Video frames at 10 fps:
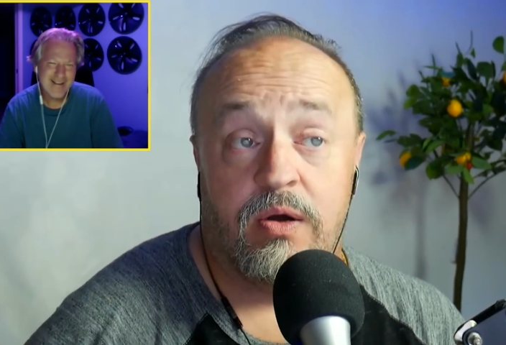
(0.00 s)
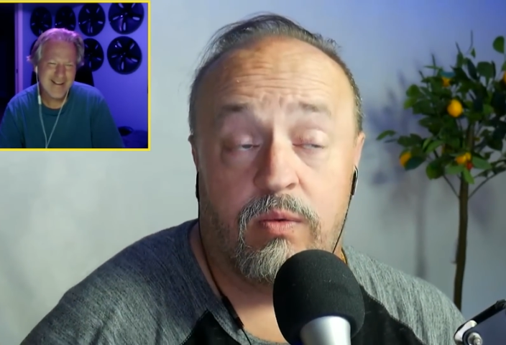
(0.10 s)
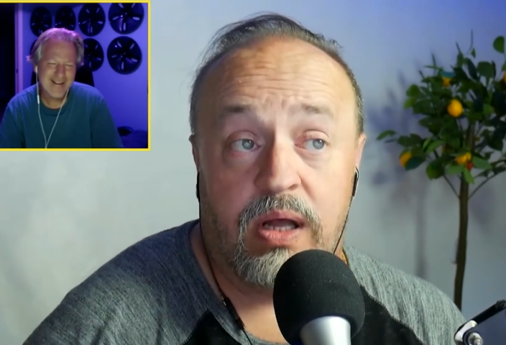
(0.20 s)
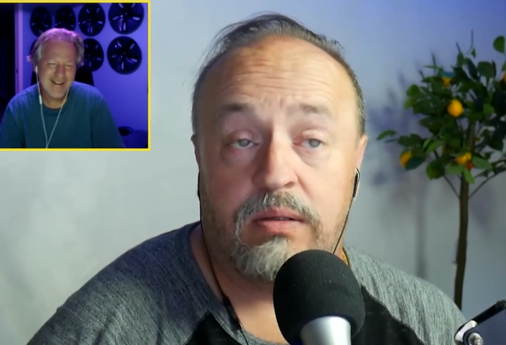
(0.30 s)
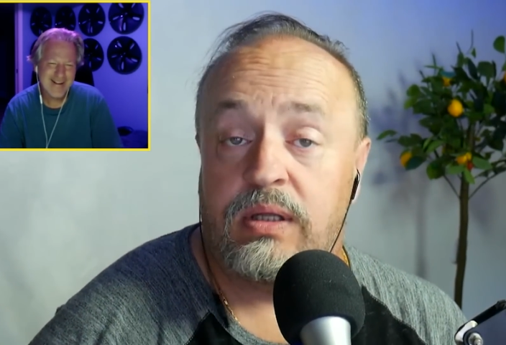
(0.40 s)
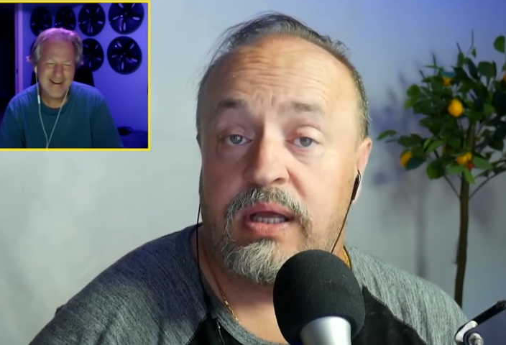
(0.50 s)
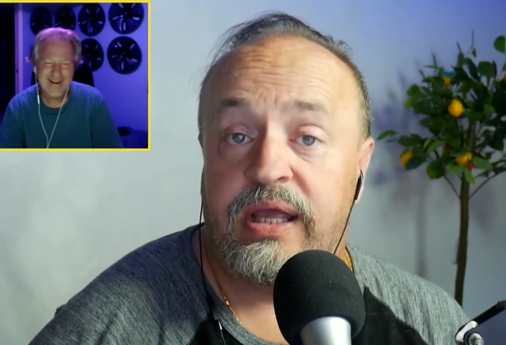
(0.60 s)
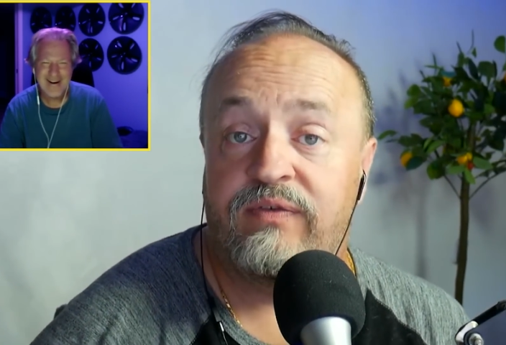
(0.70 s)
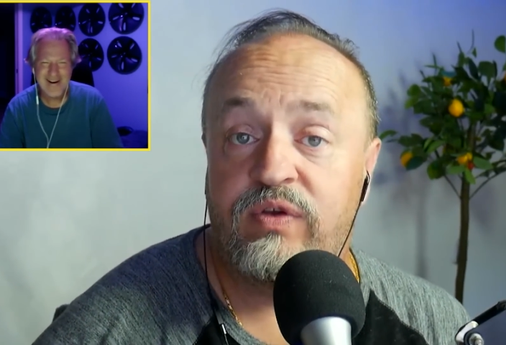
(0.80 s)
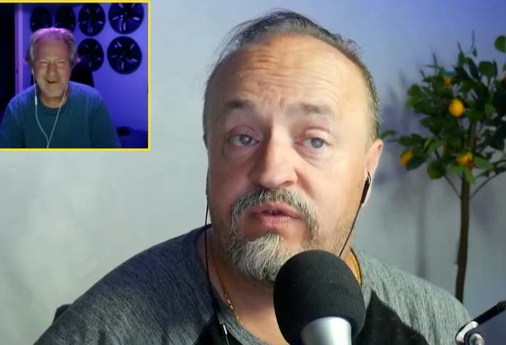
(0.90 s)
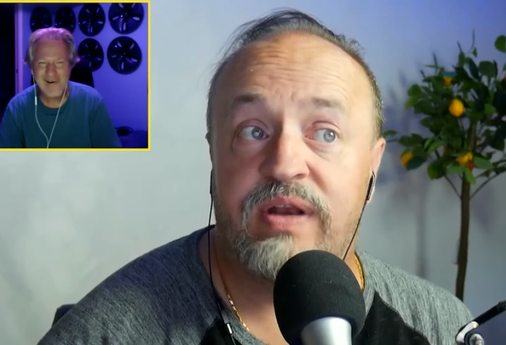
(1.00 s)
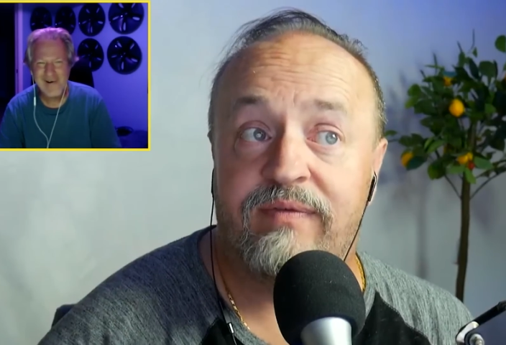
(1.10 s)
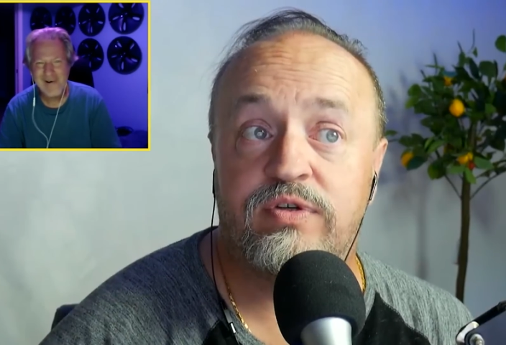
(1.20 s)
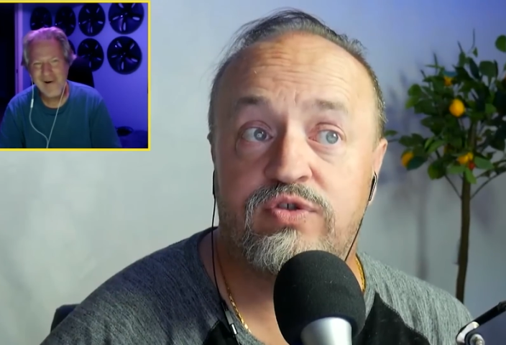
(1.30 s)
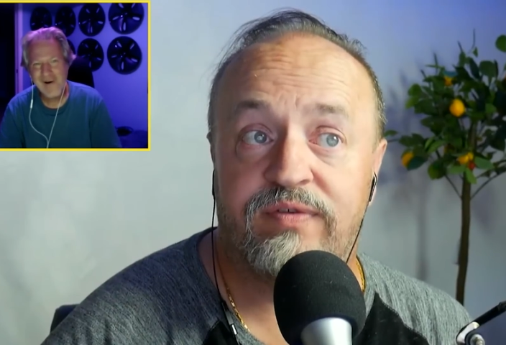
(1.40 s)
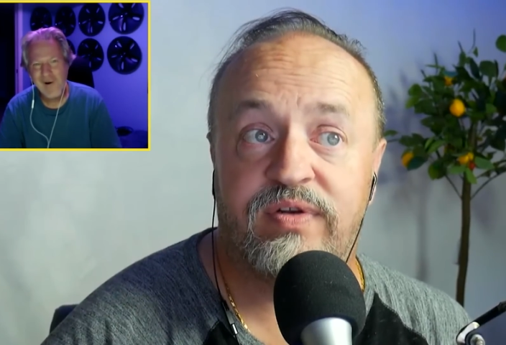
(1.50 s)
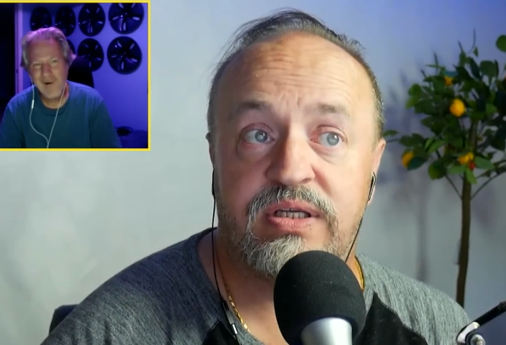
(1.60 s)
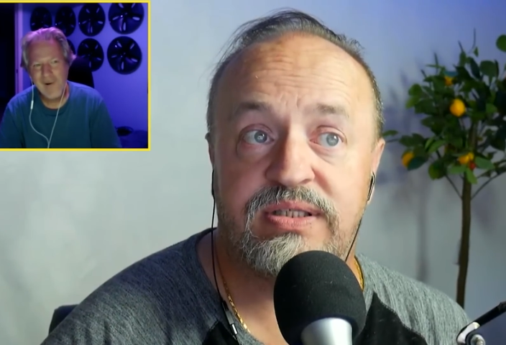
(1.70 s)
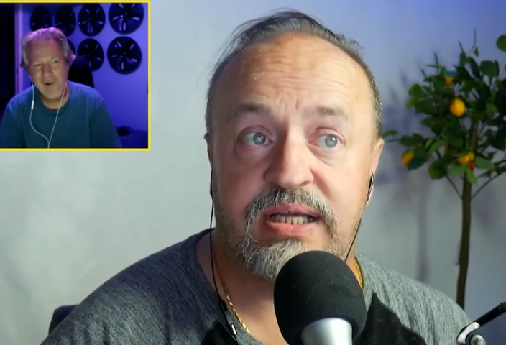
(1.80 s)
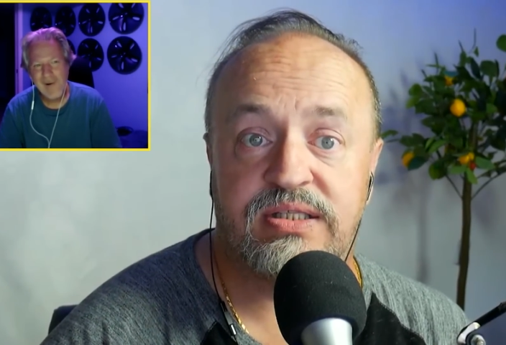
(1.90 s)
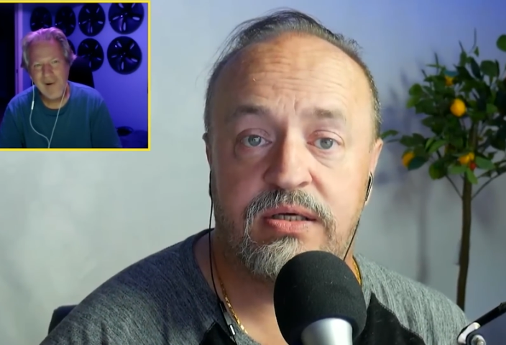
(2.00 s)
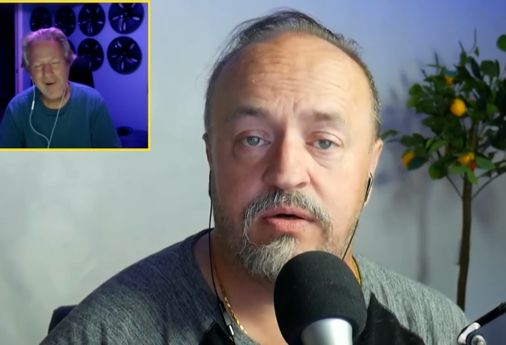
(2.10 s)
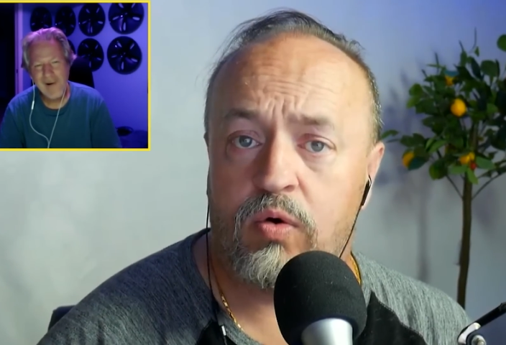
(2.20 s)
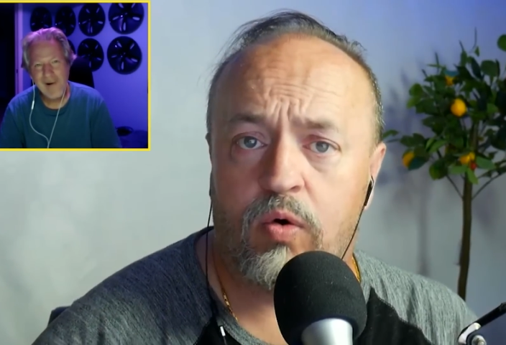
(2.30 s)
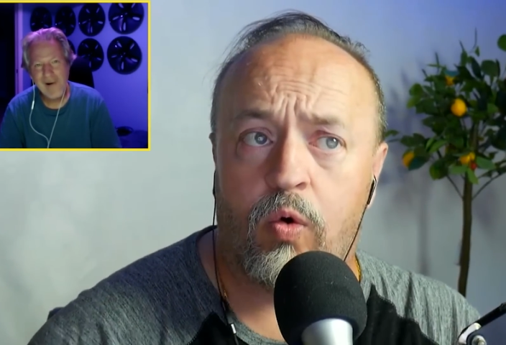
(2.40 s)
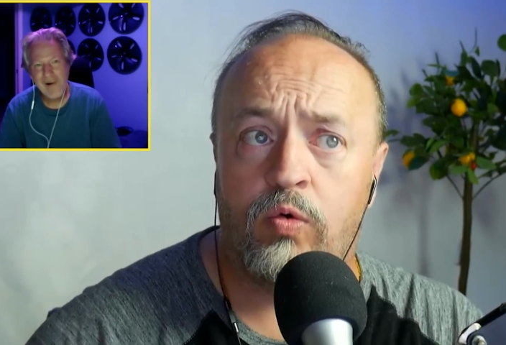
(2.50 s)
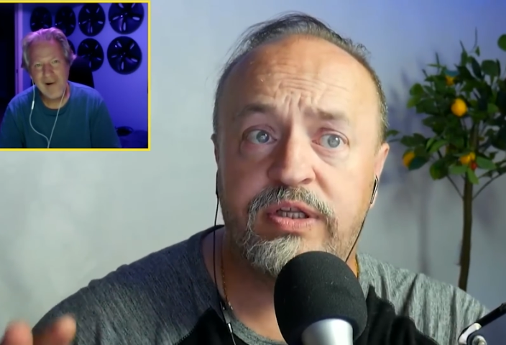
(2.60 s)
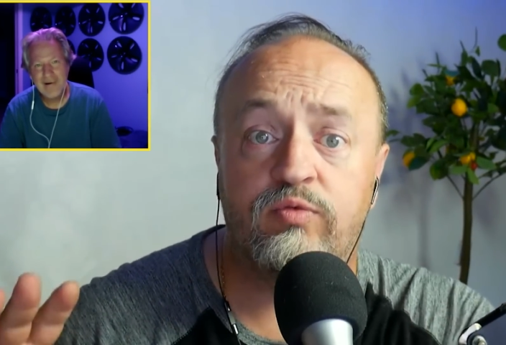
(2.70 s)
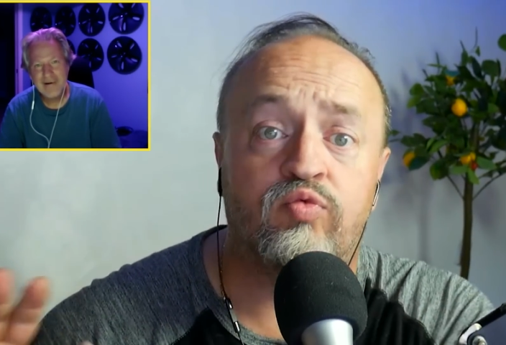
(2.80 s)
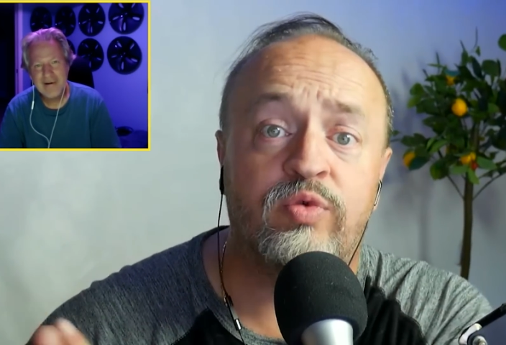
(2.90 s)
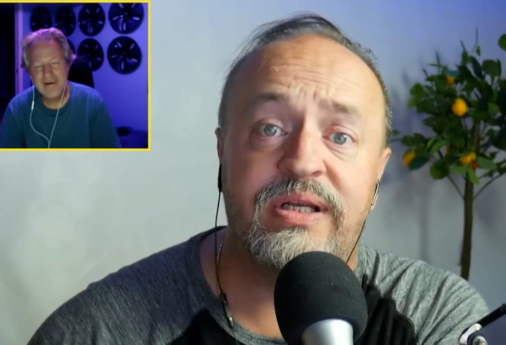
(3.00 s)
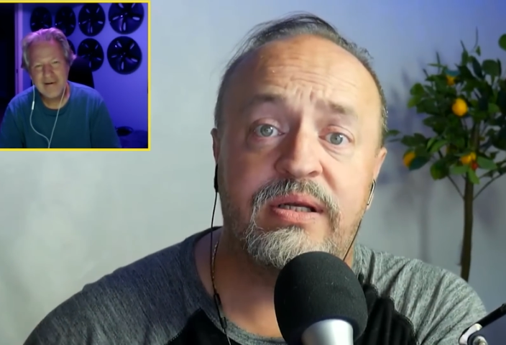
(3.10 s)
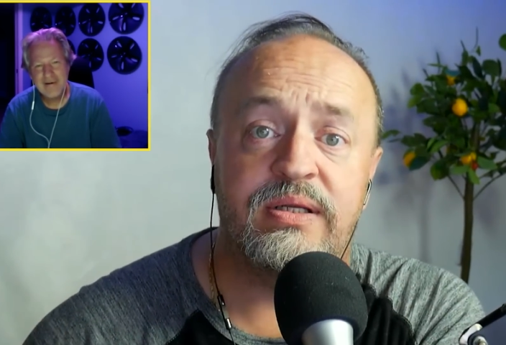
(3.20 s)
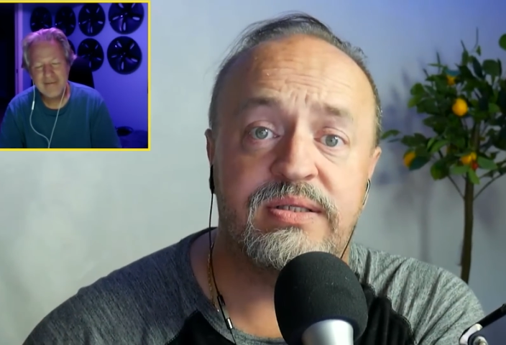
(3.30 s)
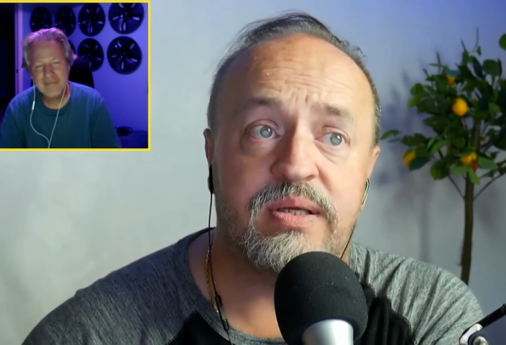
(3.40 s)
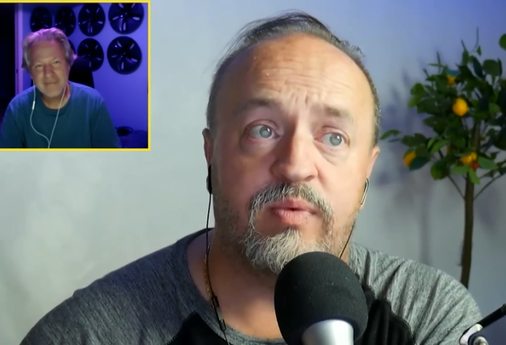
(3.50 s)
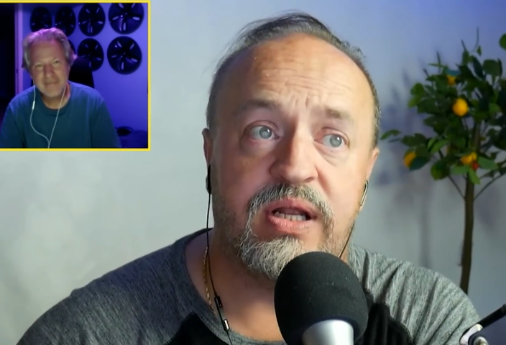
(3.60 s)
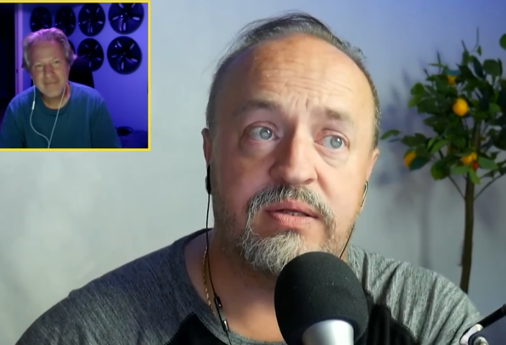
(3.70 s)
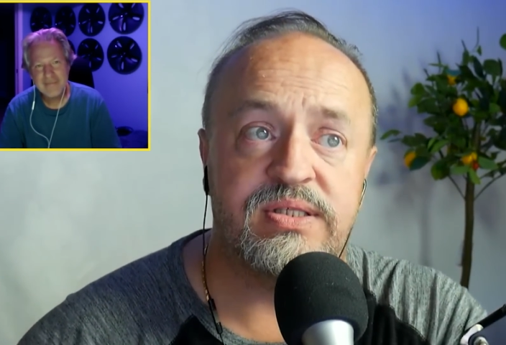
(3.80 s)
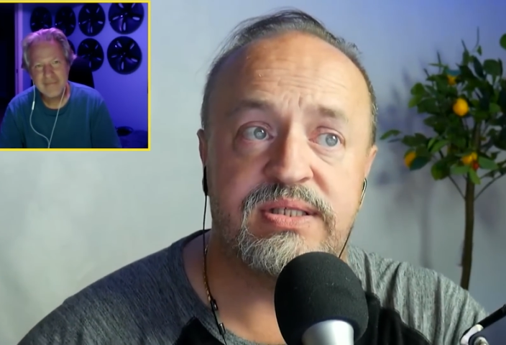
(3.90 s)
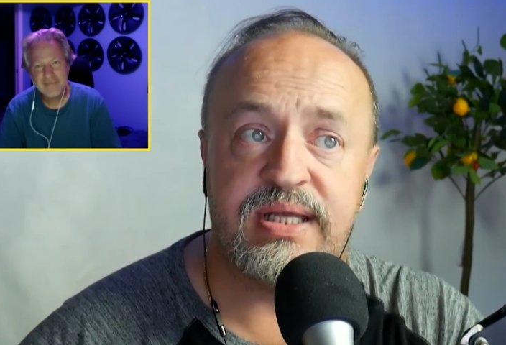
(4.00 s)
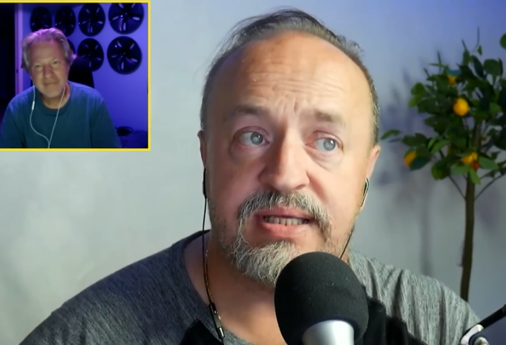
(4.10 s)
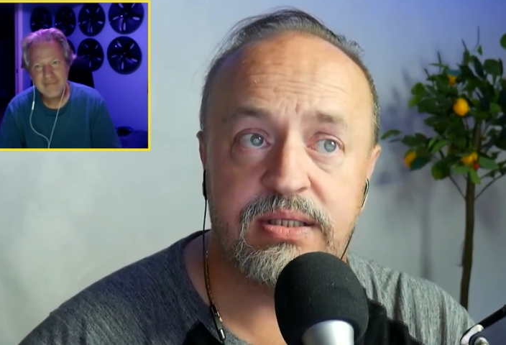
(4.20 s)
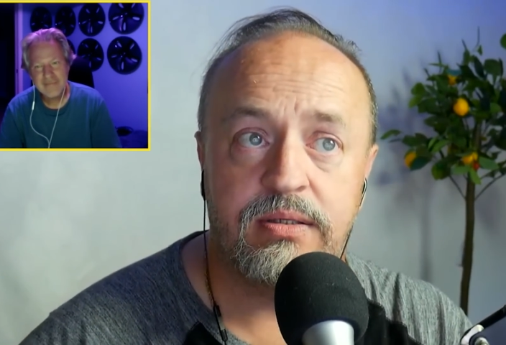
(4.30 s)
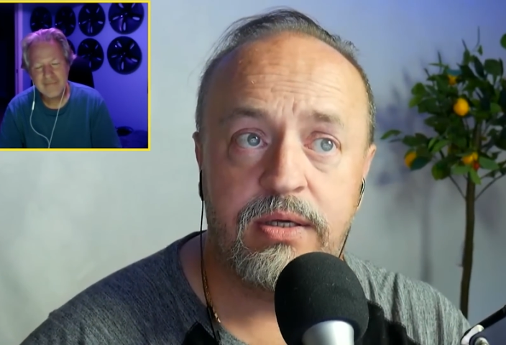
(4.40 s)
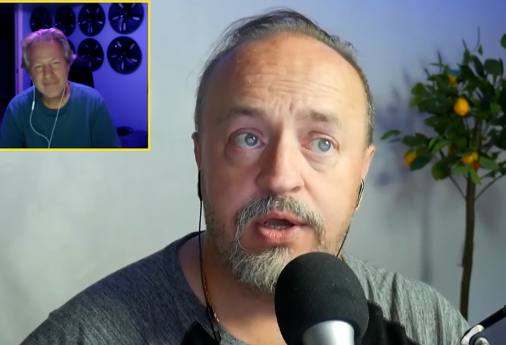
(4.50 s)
Speaker 1: Well, if you've never driven a Tesla or only ridden in someone else's Tesla,